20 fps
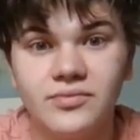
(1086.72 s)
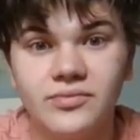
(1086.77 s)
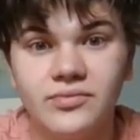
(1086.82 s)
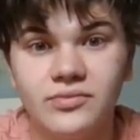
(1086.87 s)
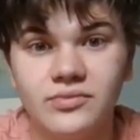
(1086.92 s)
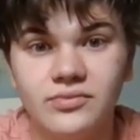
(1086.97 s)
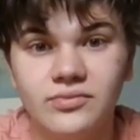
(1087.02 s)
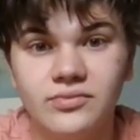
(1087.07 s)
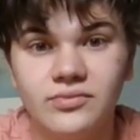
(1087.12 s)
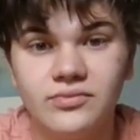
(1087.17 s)

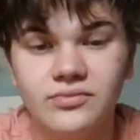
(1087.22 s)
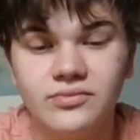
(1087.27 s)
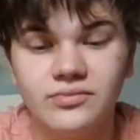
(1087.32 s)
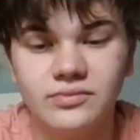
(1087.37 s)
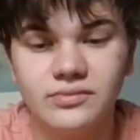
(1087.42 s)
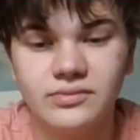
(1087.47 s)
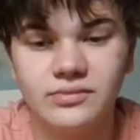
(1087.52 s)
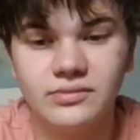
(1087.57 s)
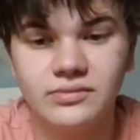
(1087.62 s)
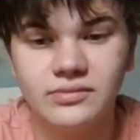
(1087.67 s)

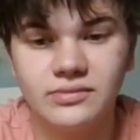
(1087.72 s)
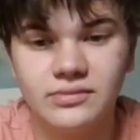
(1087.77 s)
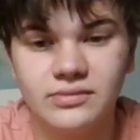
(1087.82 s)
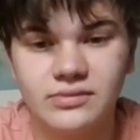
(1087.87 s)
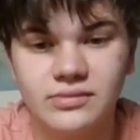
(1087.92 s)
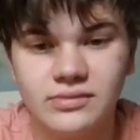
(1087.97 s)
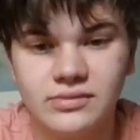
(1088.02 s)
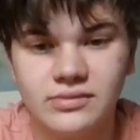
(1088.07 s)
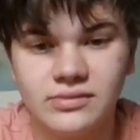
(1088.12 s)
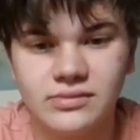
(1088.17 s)

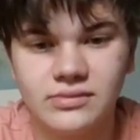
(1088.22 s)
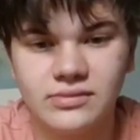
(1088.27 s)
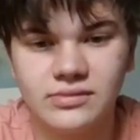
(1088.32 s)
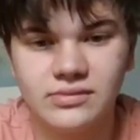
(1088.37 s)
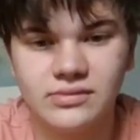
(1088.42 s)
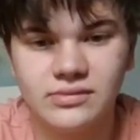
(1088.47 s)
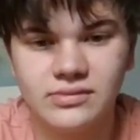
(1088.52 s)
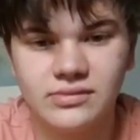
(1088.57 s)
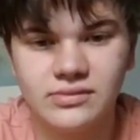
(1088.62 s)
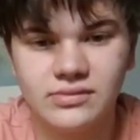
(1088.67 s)

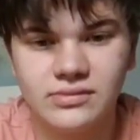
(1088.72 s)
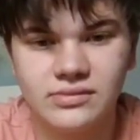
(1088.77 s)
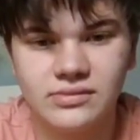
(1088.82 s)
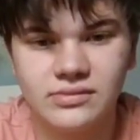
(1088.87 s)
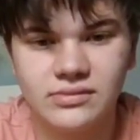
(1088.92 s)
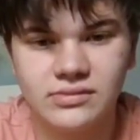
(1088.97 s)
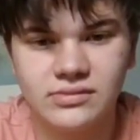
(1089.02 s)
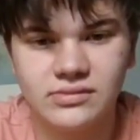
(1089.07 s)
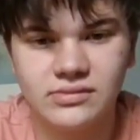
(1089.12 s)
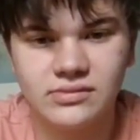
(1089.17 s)
(silence)